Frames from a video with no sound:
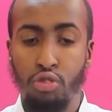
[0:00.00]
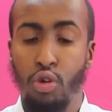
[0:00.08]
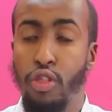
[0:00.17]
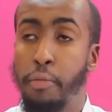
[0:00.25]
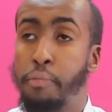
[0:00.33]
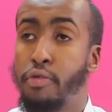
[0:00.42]

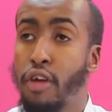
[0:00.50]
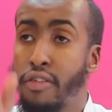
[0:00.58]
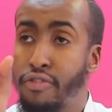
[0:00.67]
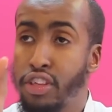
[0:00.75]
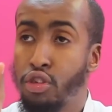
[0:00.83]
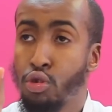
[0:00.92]
So the
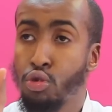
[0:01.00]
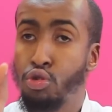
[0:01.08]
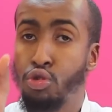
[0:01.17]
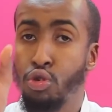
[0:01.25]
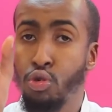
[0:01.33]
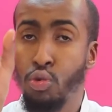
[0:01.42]
Prophet
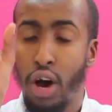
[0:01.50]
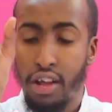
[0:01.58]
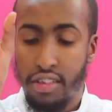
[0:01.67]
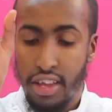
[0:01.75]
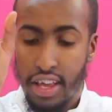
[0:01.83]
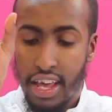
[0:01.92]
used to
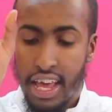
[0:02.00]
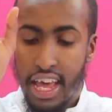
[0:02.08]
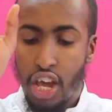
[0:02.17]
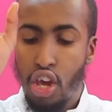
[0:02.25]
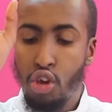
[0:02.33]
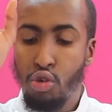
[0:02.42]
what?
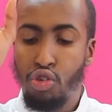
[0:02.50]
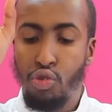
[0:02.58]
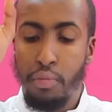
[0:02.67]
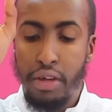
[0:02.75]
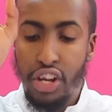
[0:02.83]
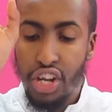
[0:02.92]
He used
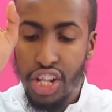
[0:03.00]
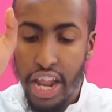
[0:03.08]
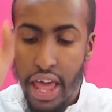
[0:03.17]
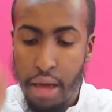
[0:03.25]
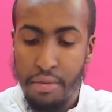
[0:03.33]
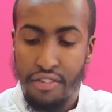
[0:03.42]
to mention
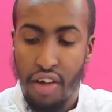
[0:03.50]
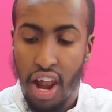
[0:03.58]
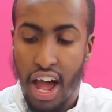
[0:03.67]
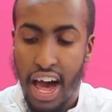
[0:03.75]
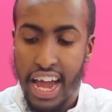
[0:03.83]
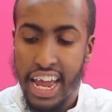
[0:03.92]
the name of
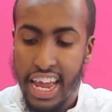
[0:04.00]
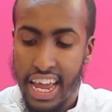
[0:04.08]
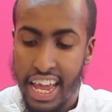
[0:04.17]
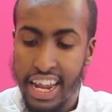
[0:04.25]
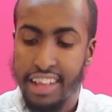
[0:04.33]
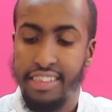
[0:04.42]
Allah
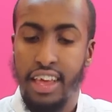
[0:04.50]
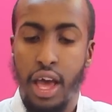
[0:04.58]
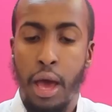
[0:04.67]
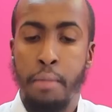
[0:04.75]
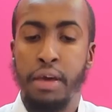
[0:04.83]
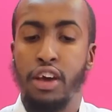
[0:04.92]
in it
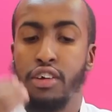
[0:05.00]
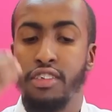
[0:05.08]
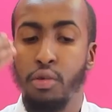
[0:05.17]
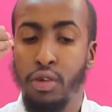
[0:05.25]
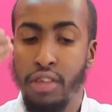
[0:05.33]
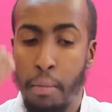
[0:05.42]

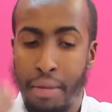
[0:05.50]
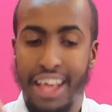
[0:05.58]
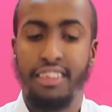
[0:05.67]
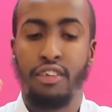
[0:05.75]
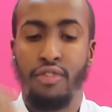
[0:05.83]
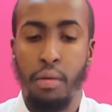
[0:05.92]
because it was a
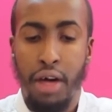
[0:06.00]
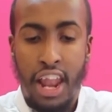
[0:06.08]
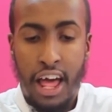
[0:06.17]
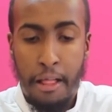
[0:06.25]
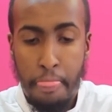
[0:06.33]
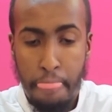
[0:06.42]
blessing from
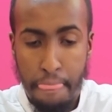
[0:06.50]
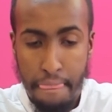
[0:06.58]
Allah.